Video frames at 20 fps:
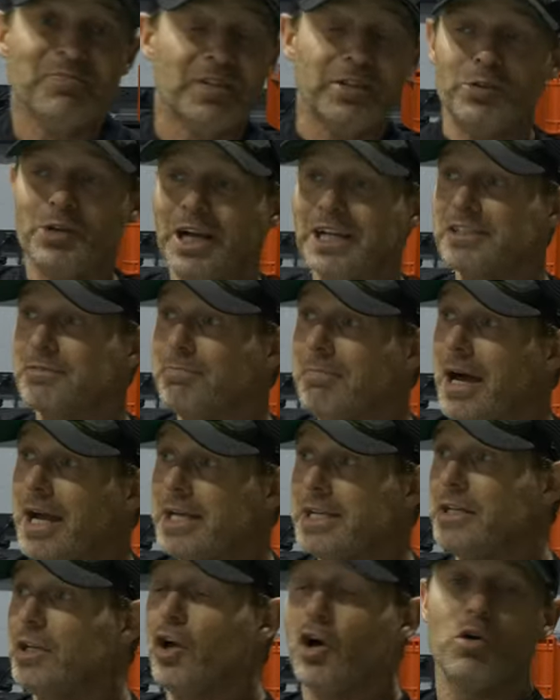You guys
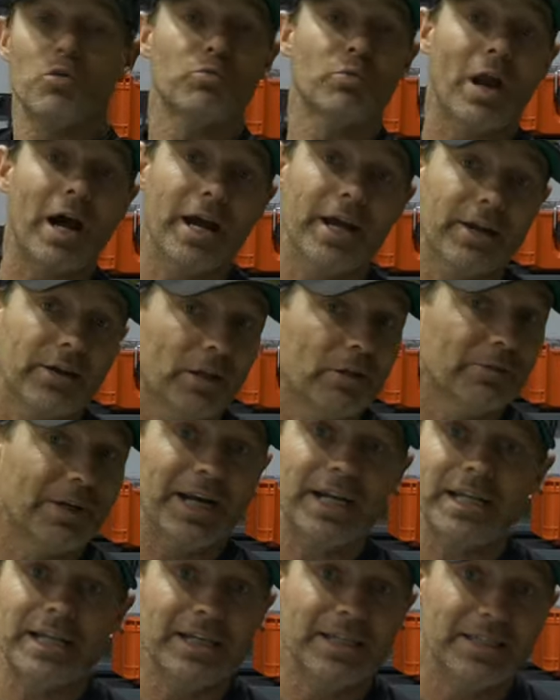might know Ryan
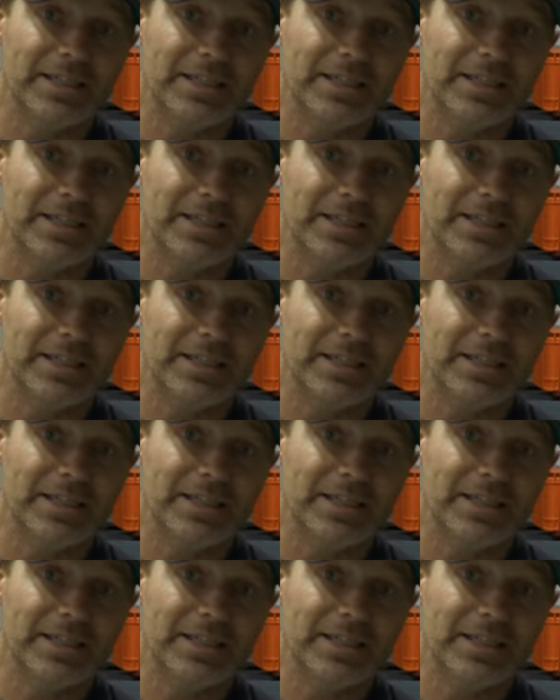already.